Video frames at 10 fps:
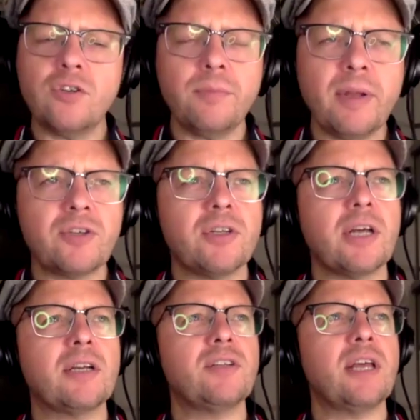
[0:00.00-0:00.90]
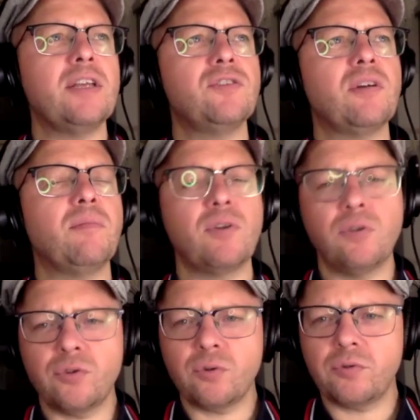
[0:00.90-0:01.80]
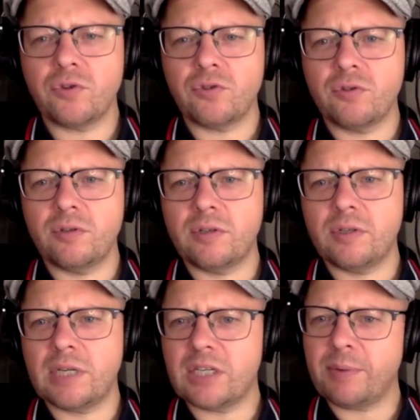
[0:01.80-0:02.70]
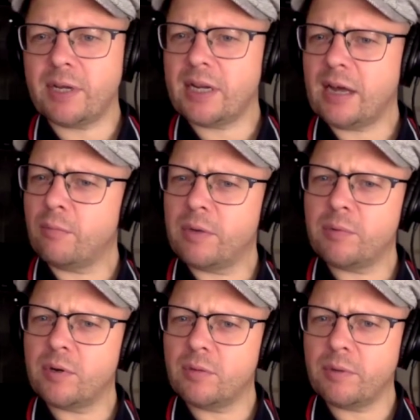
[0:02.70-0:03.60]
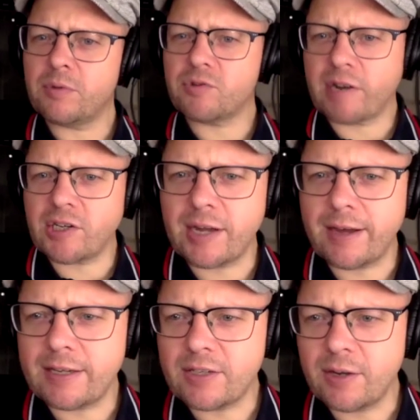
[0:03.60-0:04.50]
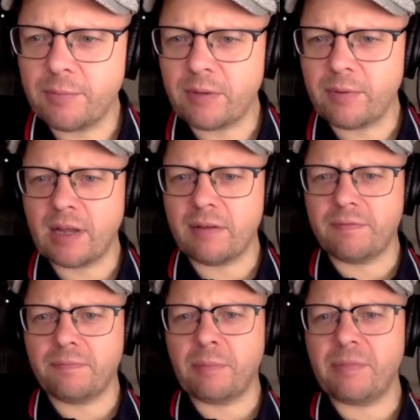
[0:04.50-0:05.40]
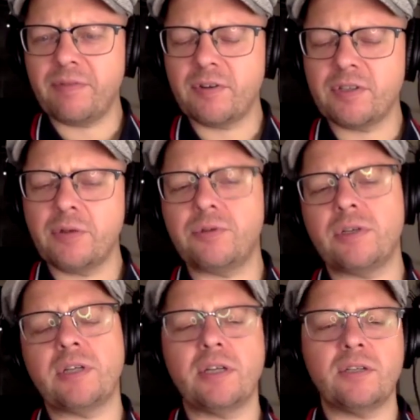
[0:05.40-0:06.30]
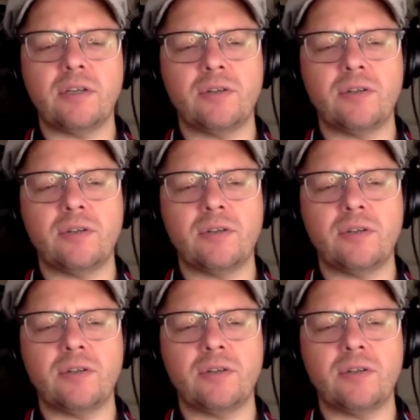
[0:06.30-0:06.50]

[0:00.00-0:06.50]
that you mentioned that, because that is someone who sort of just disappeared out, and we were scratching our heads a little bit when we first noticed that. So it's